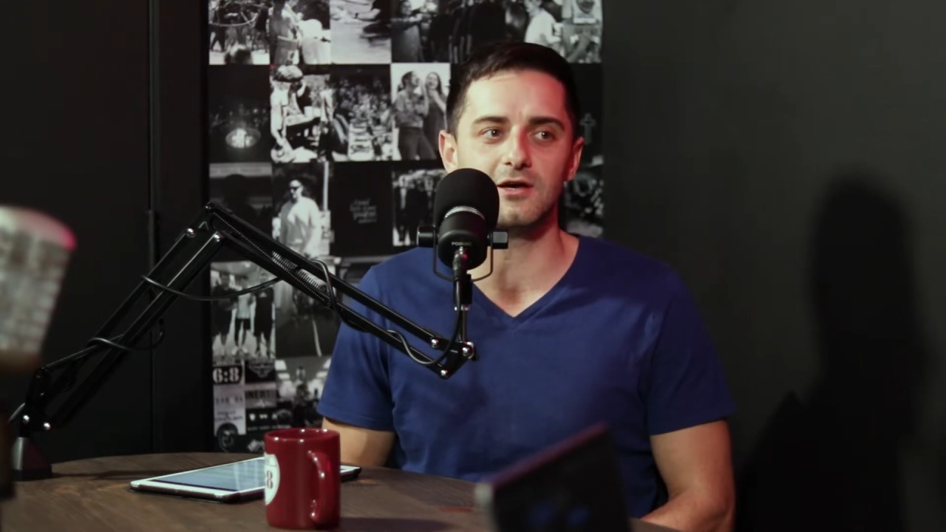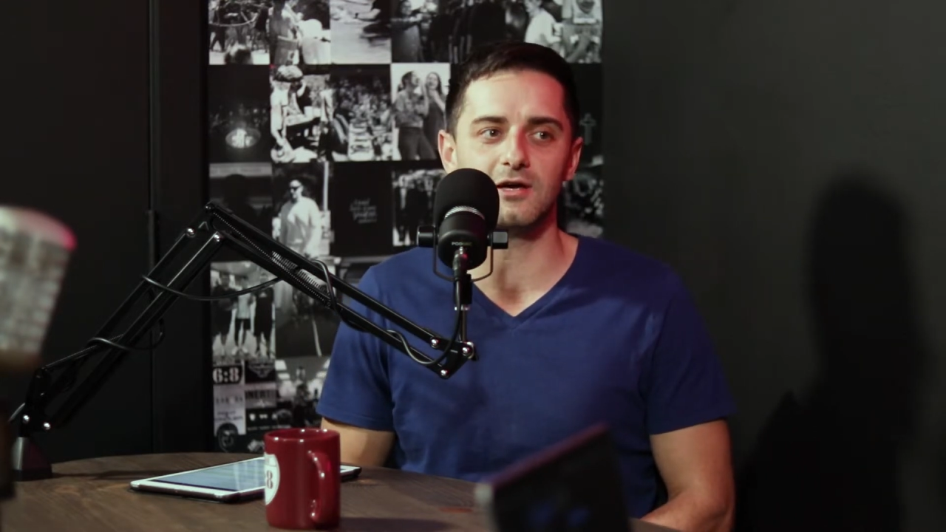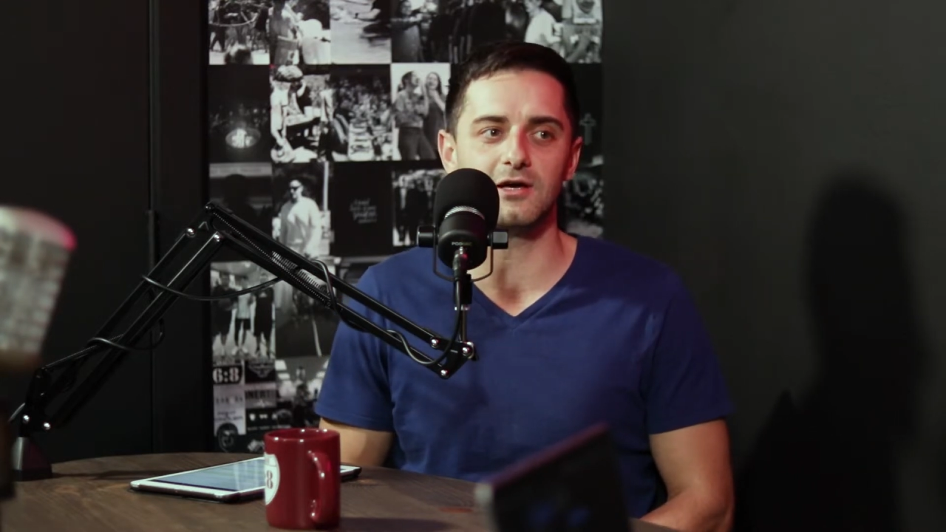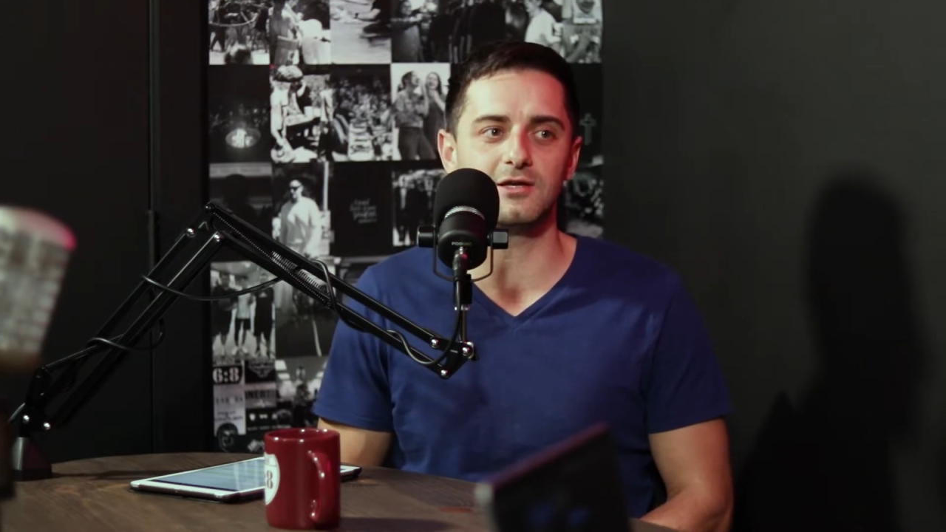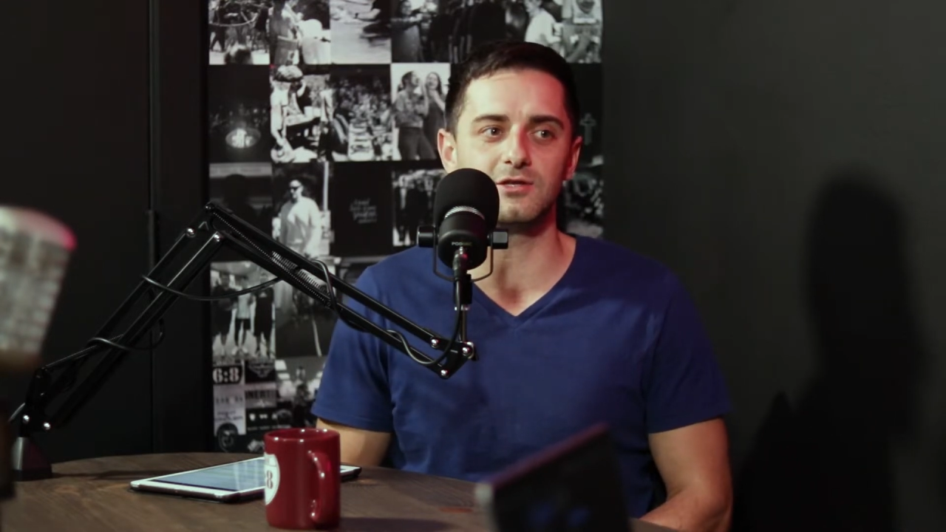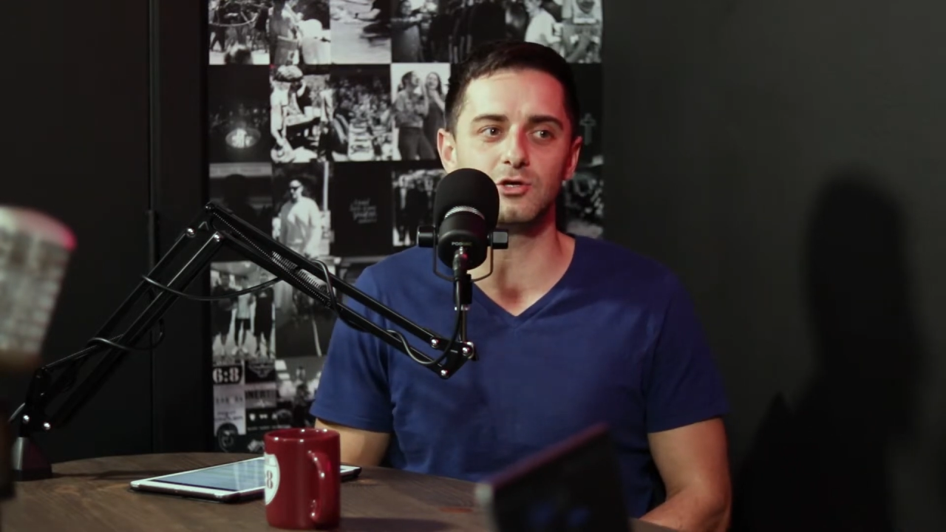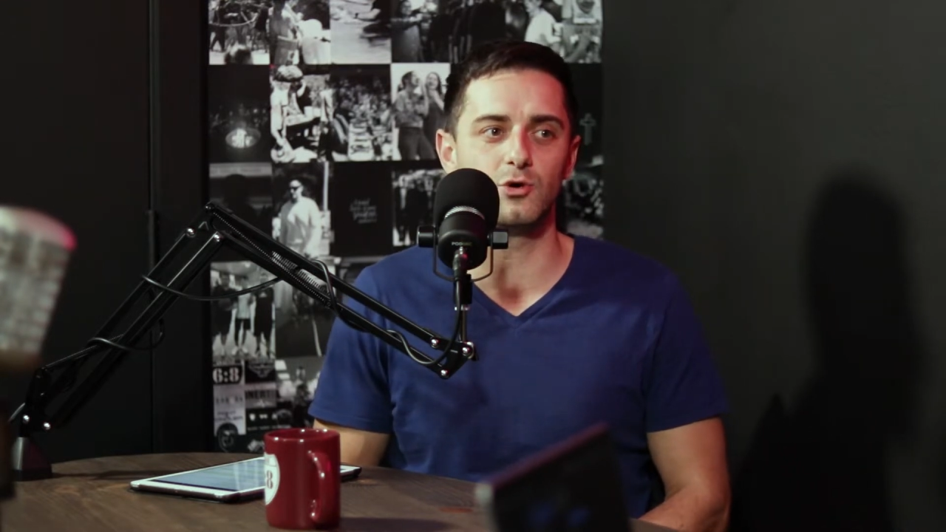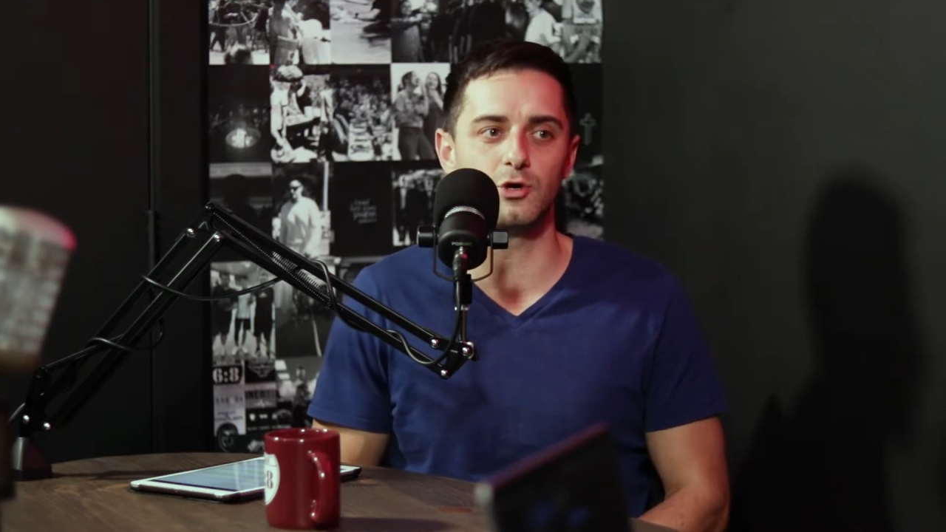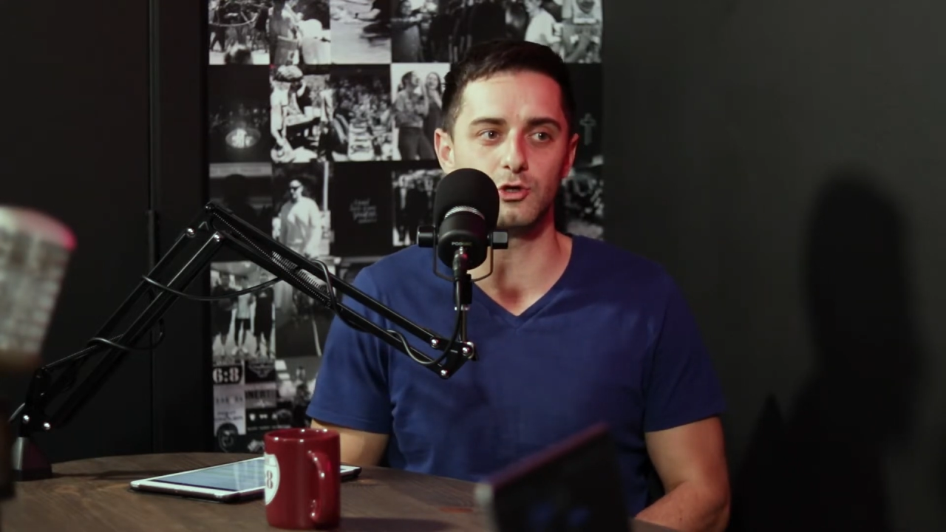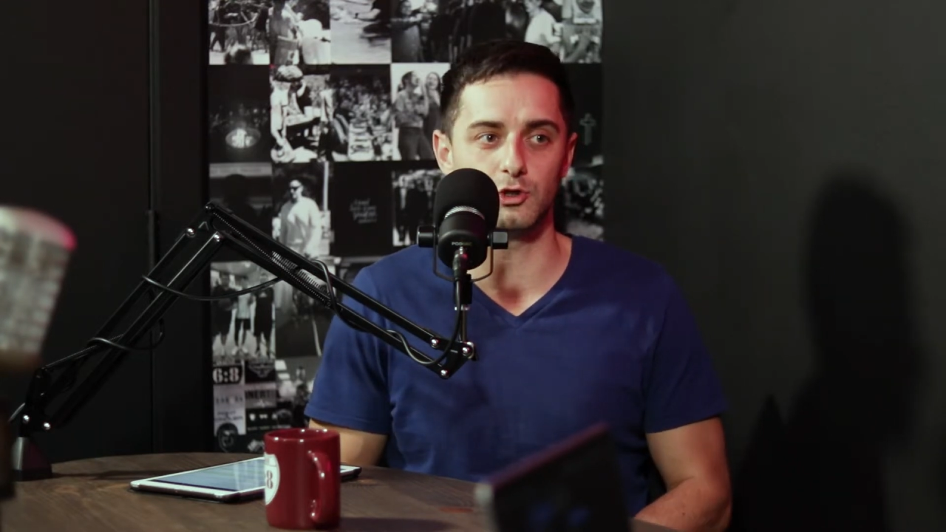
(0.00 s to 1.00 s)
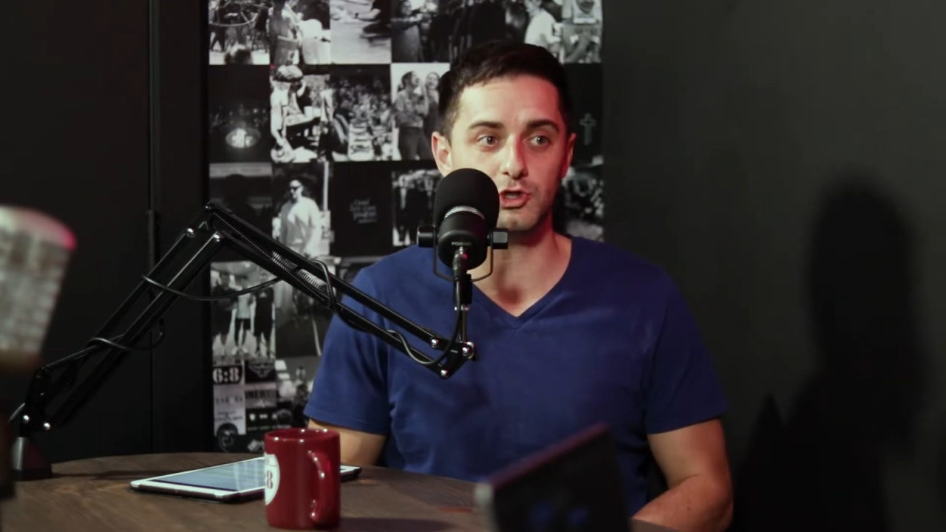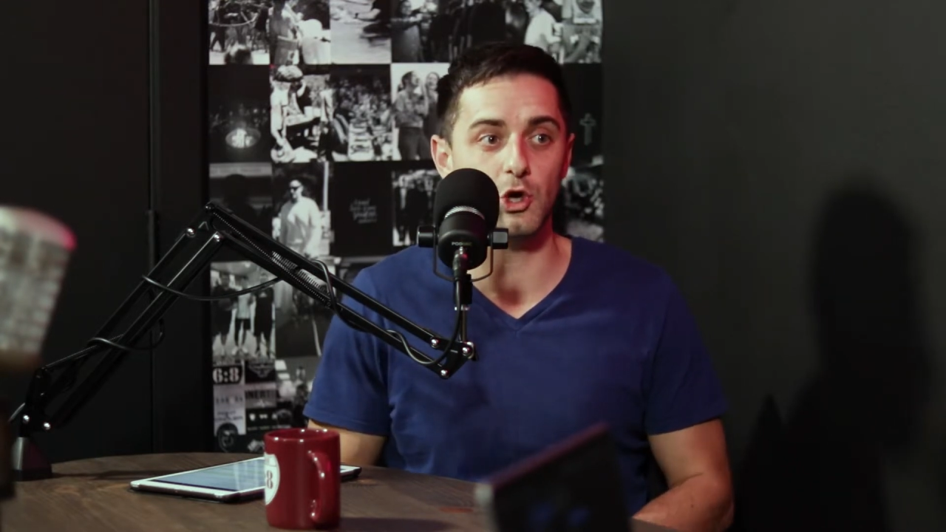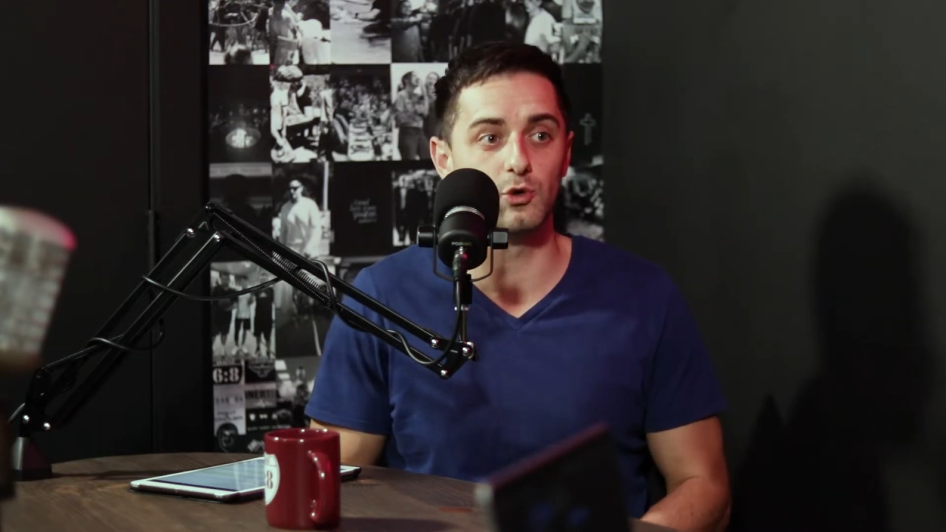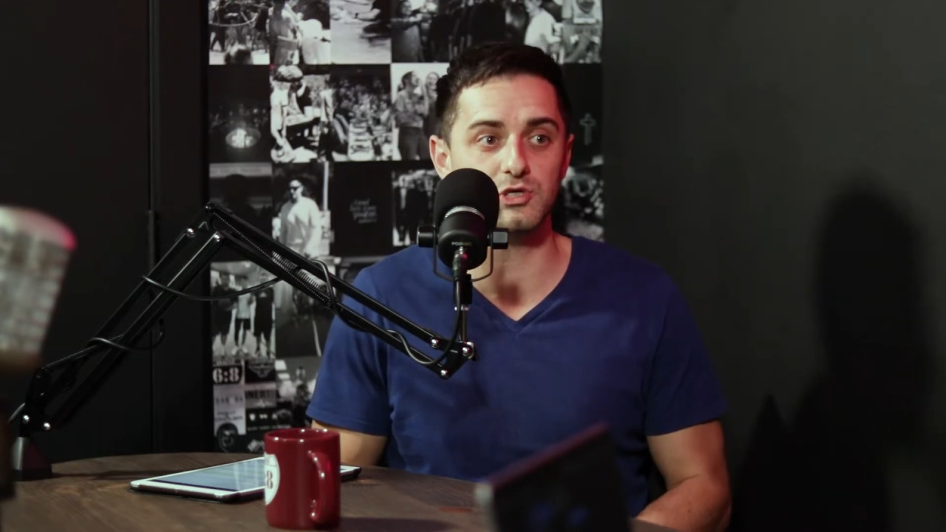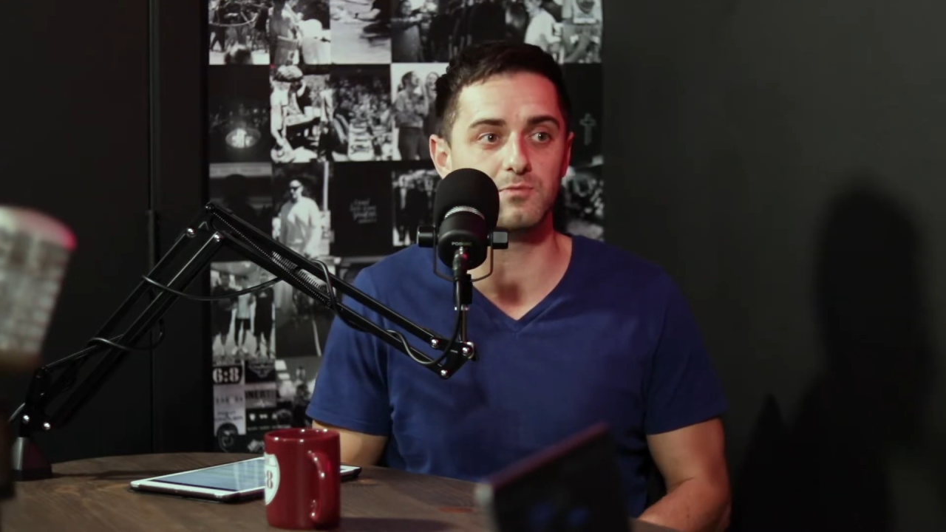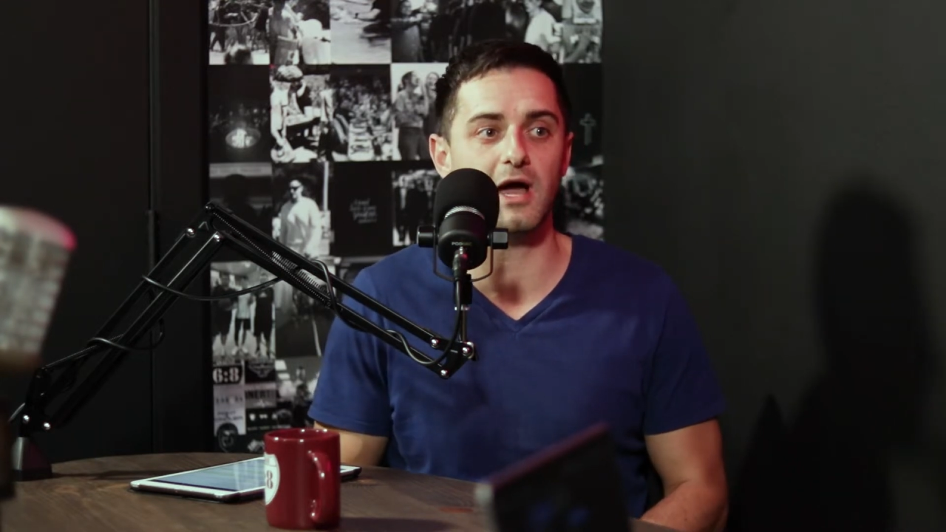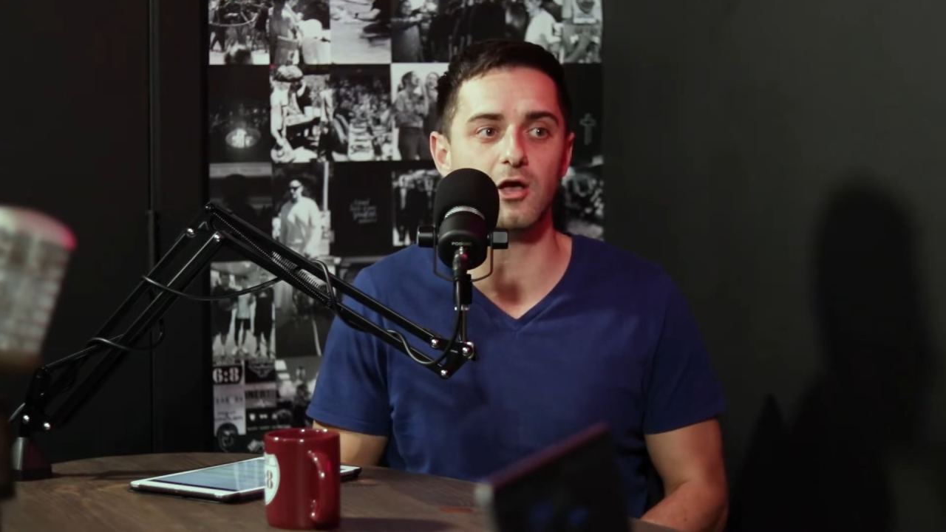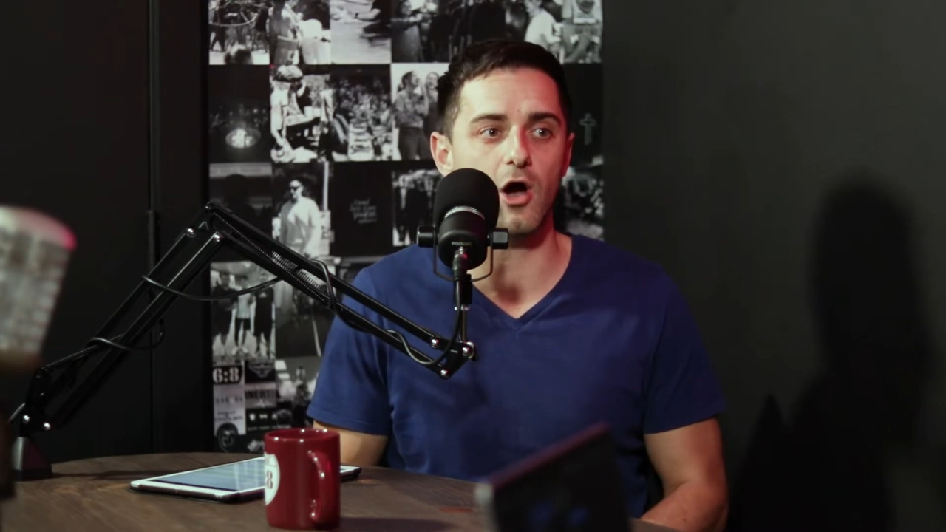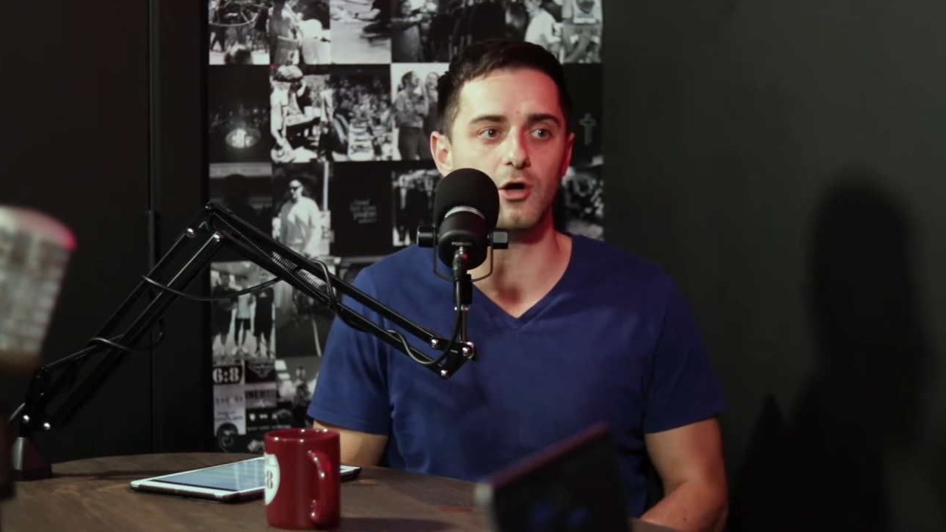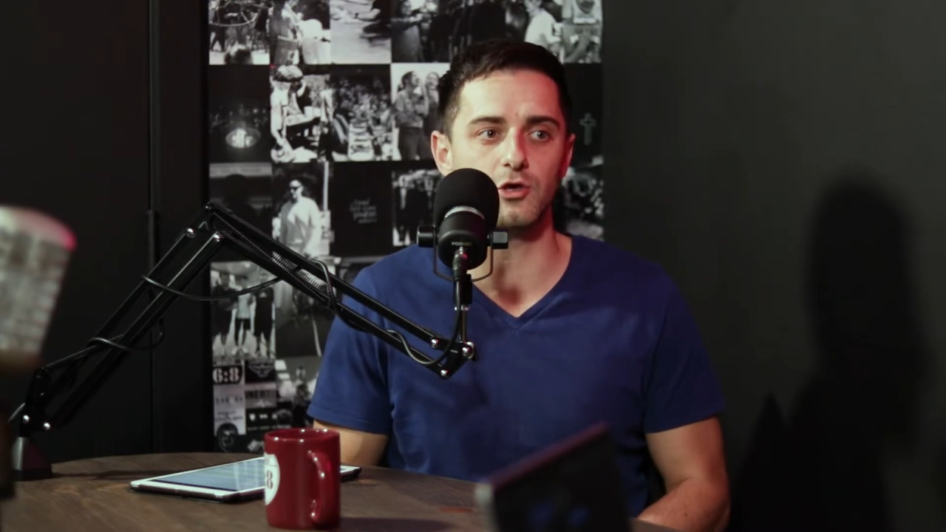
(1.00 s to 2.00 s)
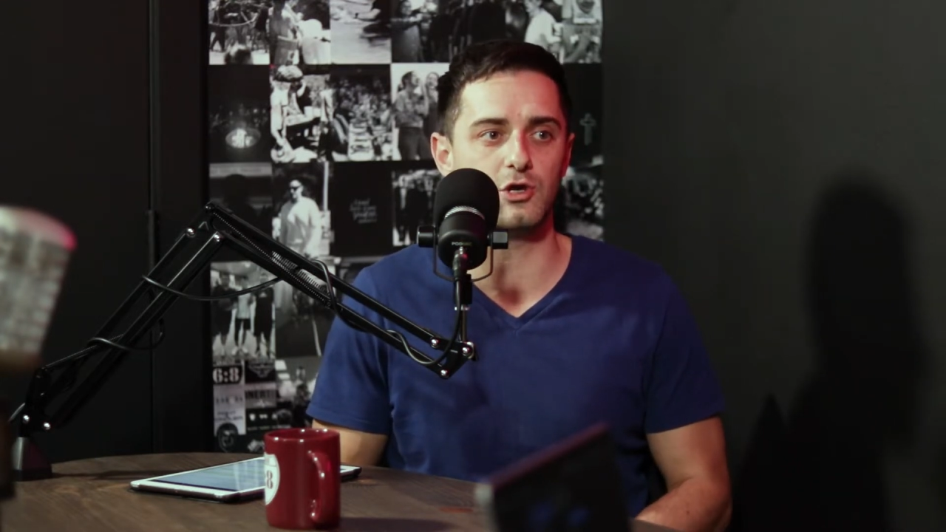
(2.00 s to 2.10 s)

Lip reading: You're chosen by God.